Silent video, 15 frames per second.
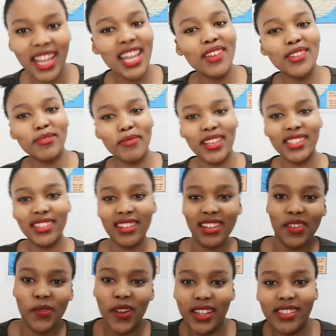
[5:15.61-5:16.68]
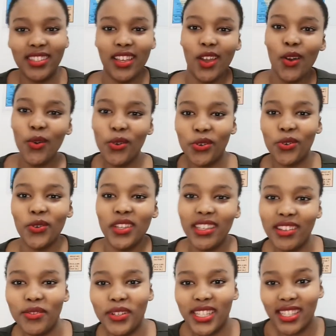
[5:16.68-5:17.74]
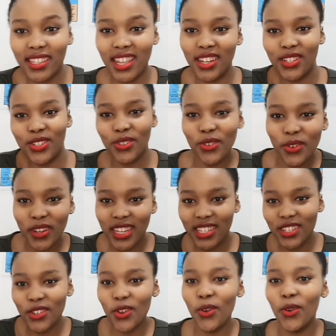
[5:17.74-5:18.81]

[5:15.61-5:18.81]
It was basically what Uroki was saying to Creed,